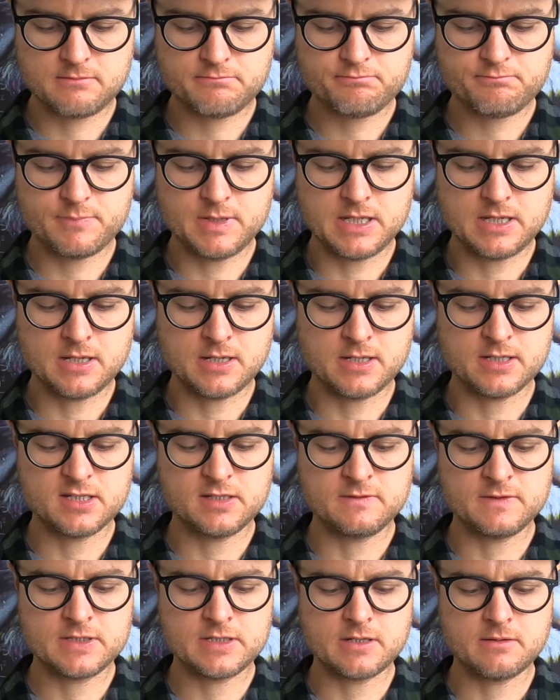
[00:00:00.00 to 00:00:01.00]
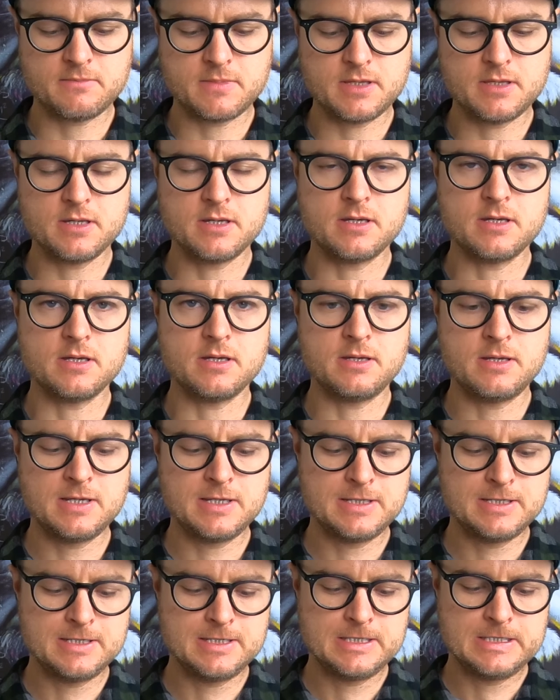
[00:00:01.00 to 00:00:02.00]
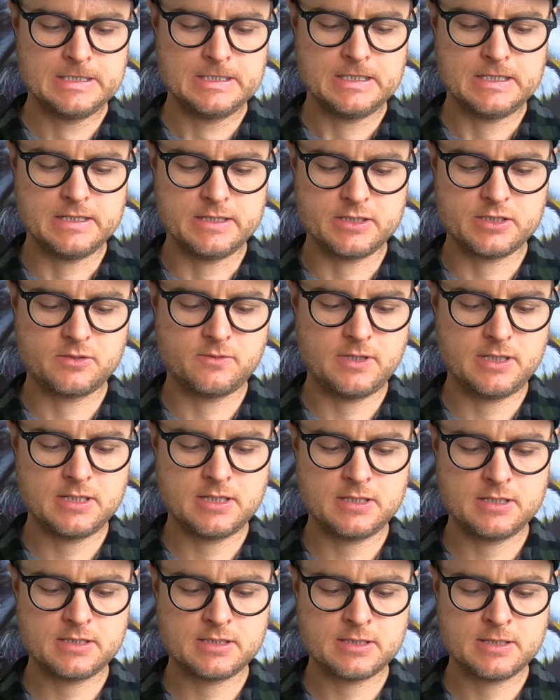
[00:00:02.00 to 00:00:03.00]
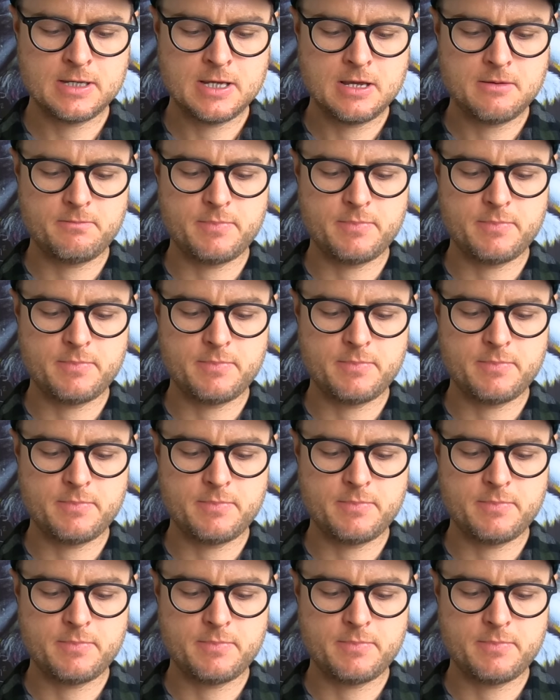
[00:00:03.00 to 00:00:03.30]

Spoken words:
because of some of the sweetness.